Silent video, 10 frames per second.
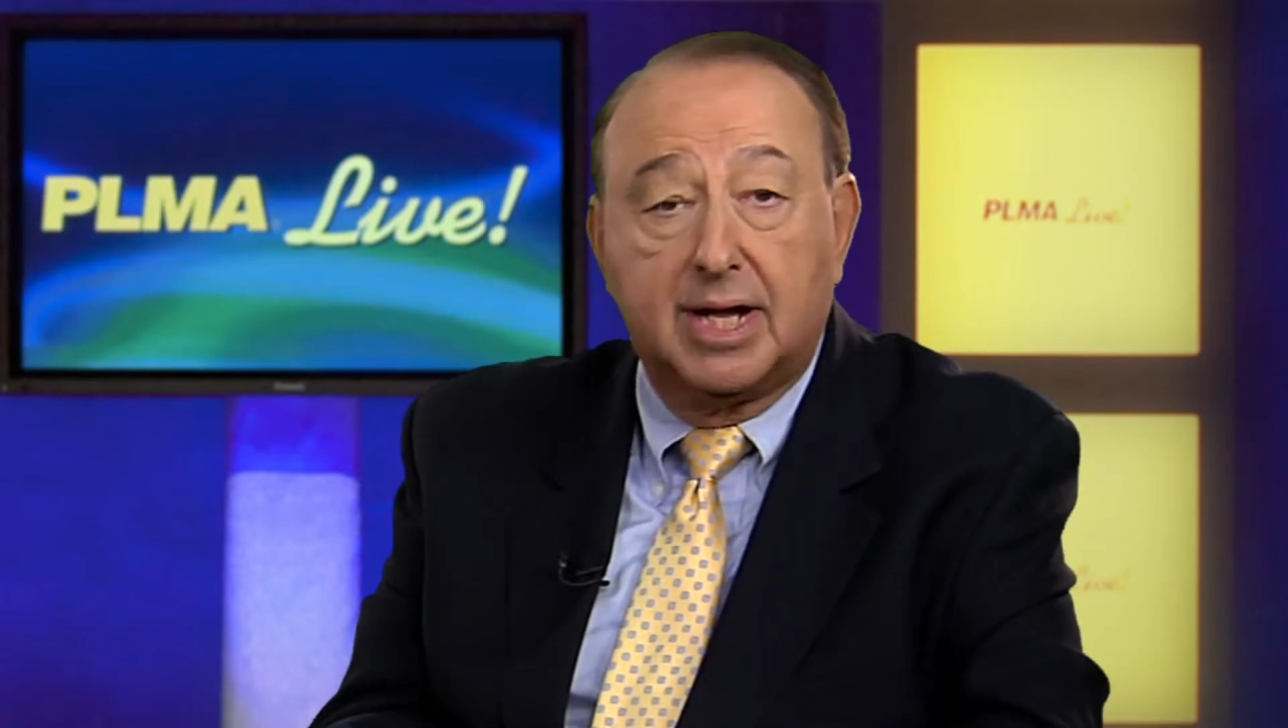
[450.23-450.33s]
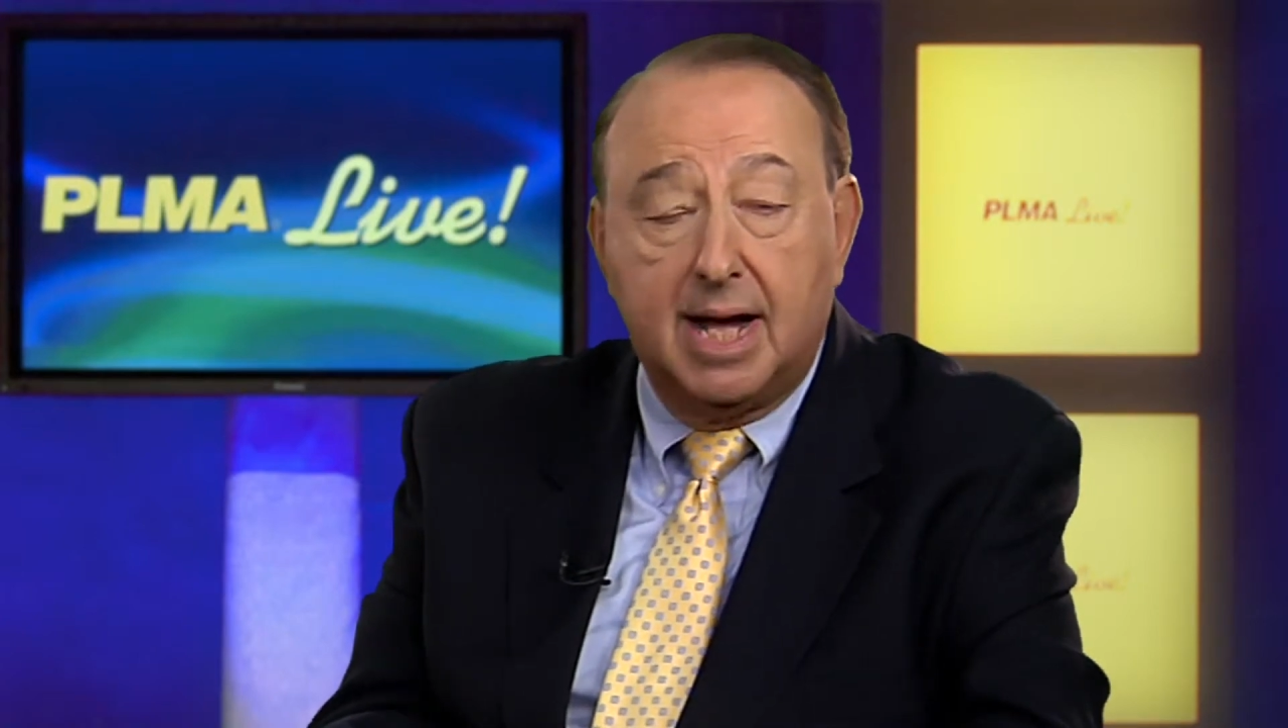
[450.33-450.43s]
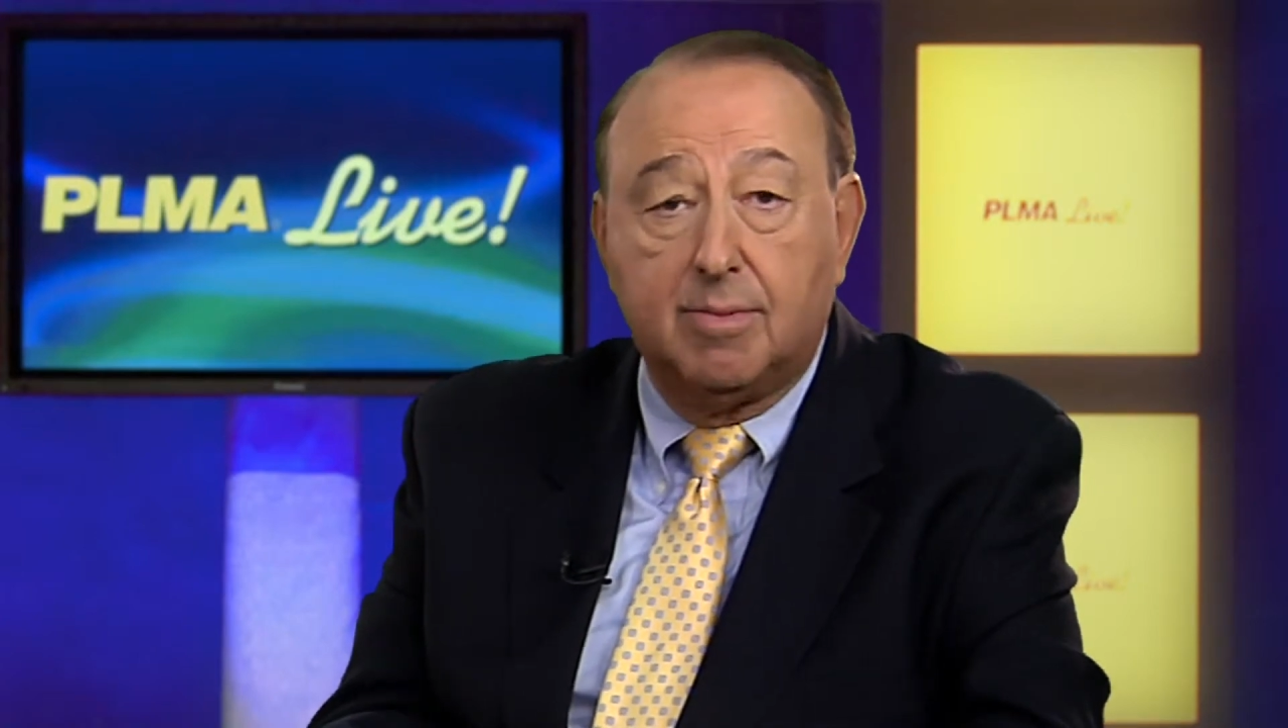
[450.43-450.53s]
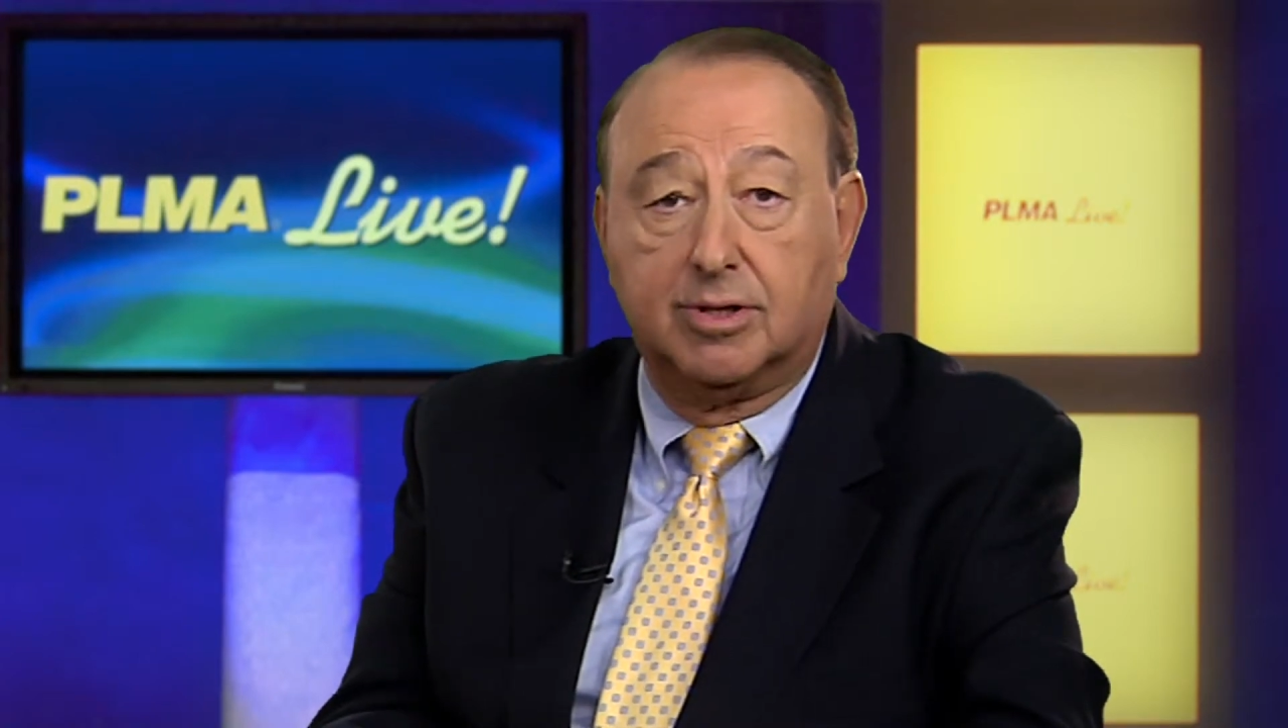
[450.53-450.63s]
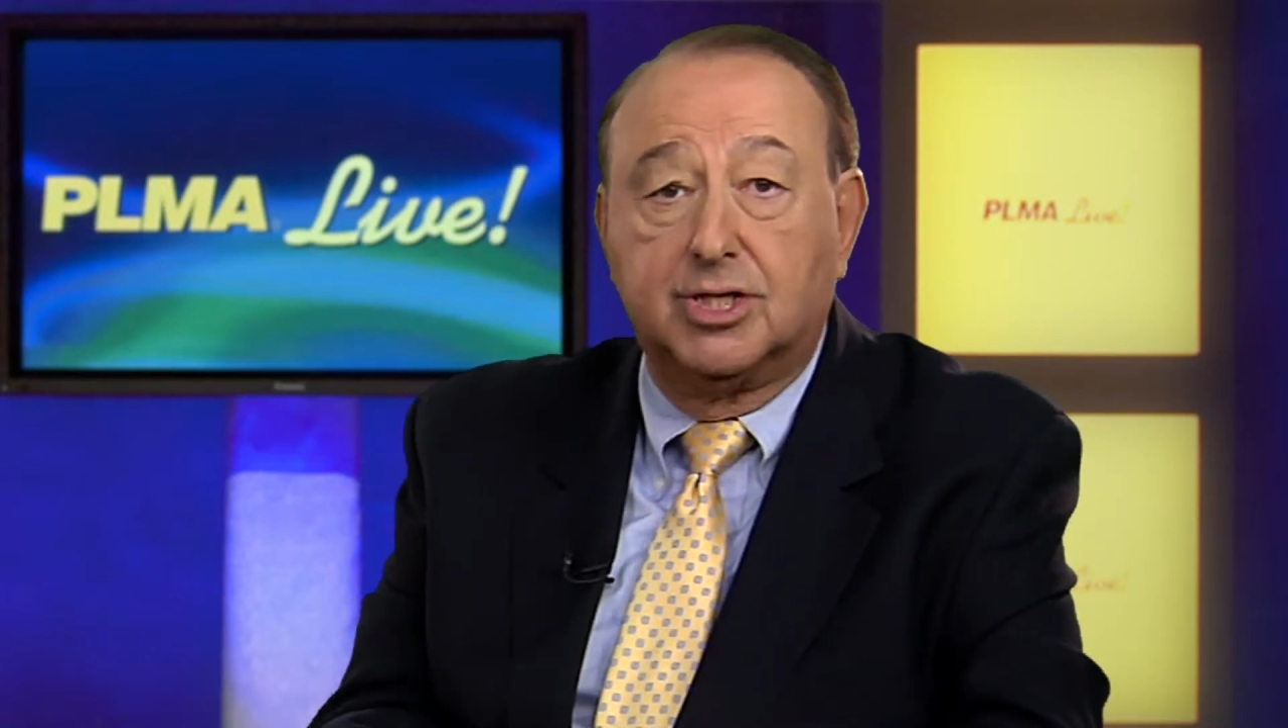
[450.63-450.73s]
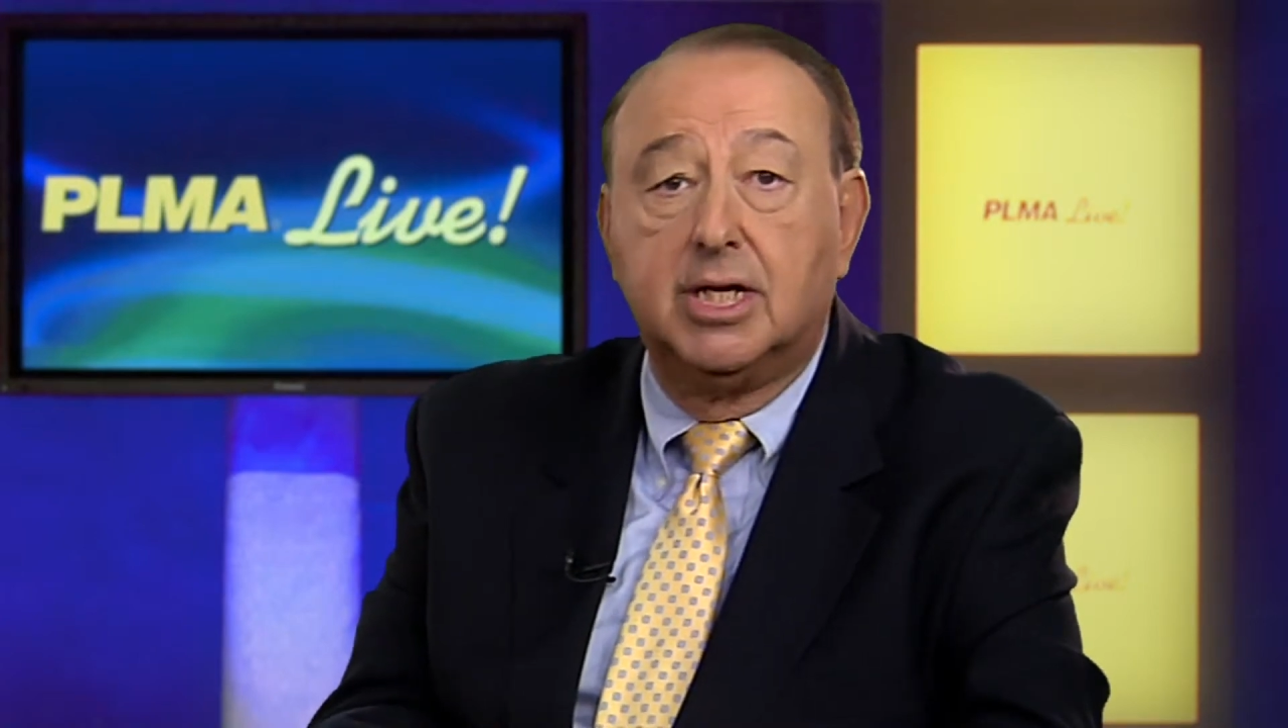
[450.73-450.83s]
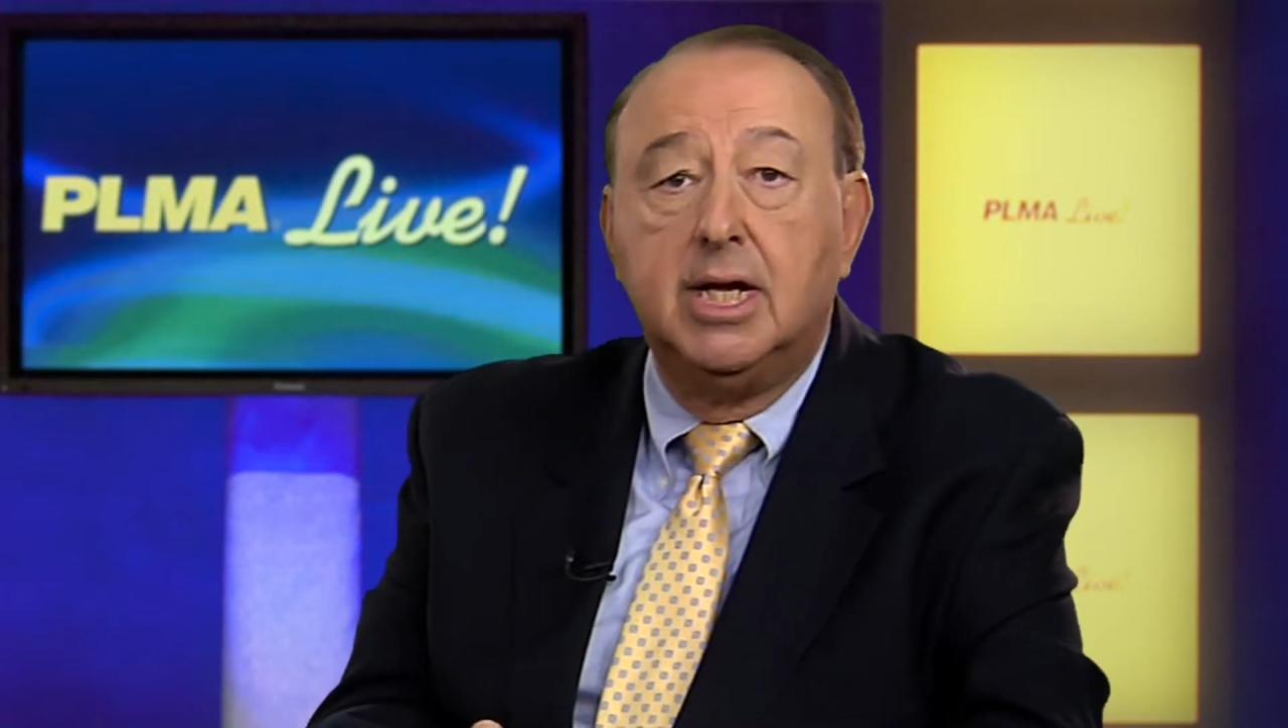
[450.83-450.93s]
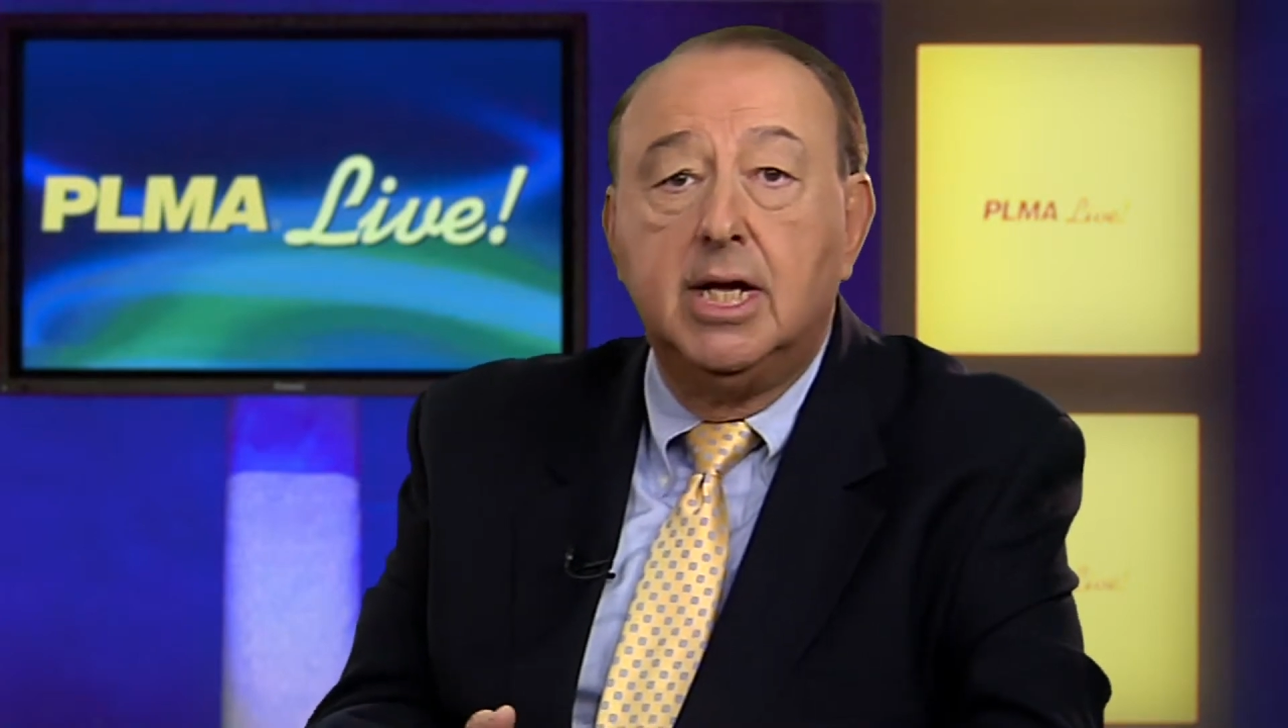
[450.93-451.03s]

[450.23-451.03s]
commerce.